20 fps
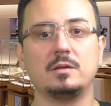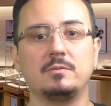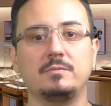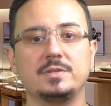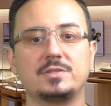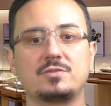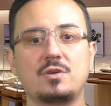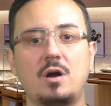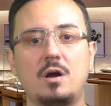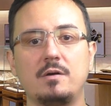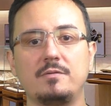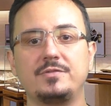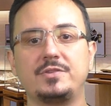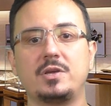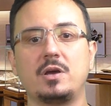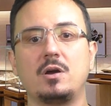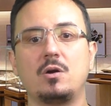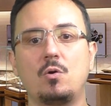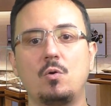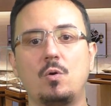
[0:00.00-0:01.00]
We
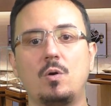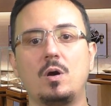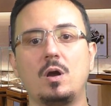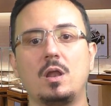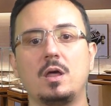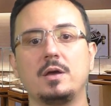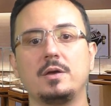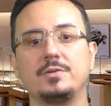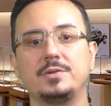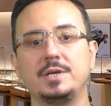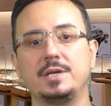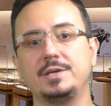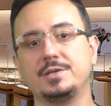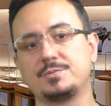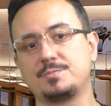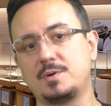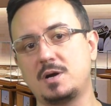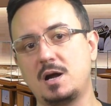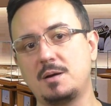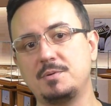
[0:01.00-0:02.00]
solved all
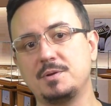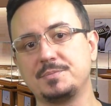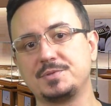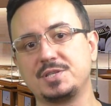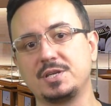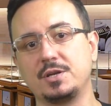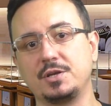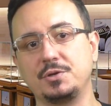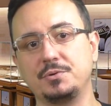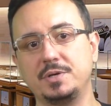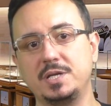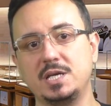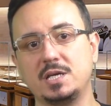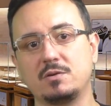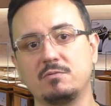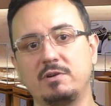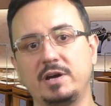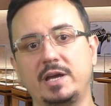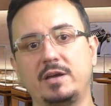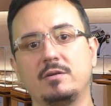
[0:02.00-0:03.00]
these problems in a
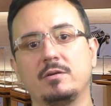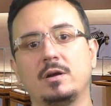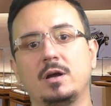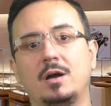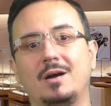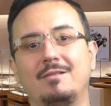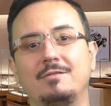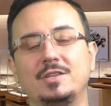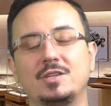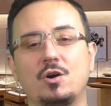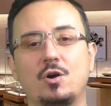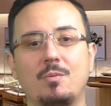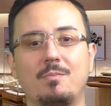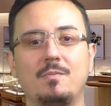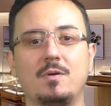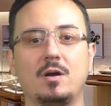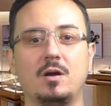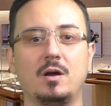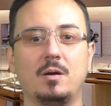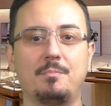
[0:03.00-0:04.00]
unique way with
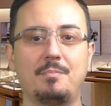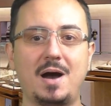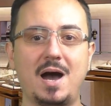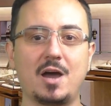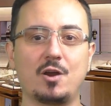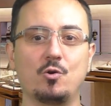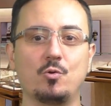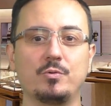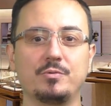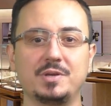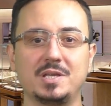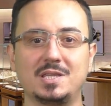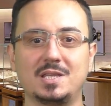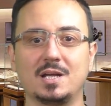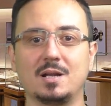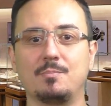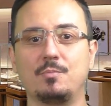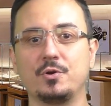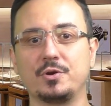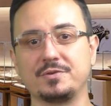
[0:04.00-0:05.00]
our Pyro
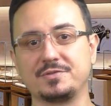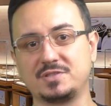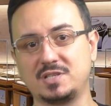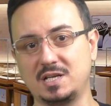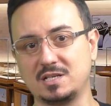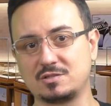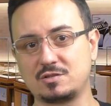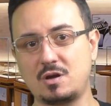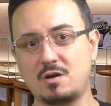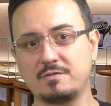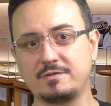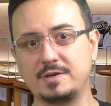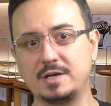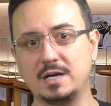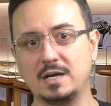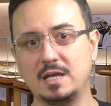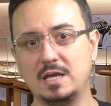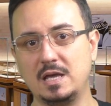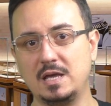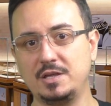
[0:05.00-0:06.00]
retail point-of-sale
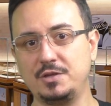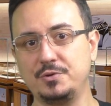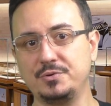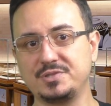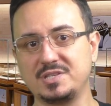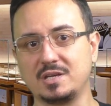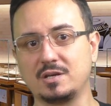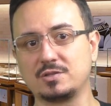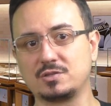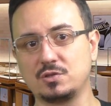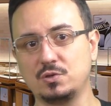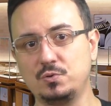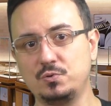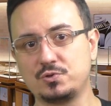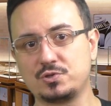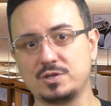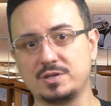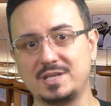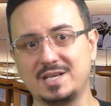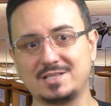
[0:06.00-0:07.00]
software, using a
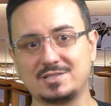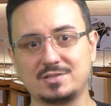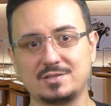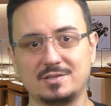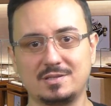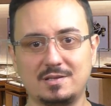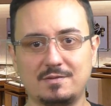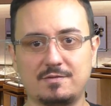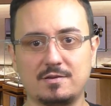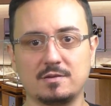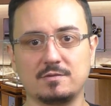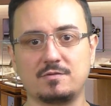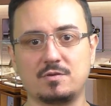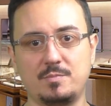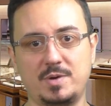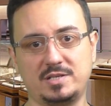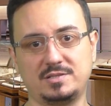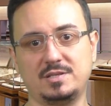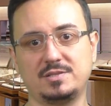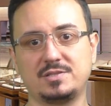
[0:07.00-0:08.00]
solution that's different
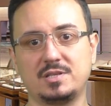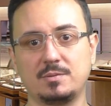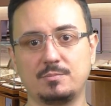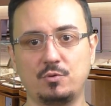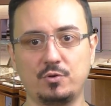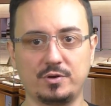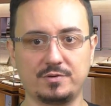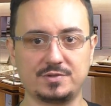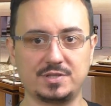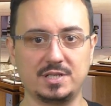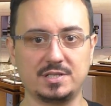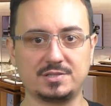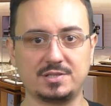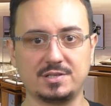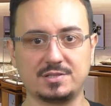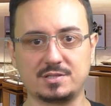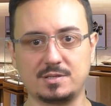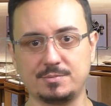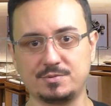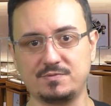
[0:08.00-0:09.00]
from existing point-of-sale
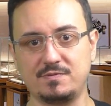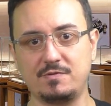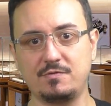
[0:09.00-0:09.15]
systems.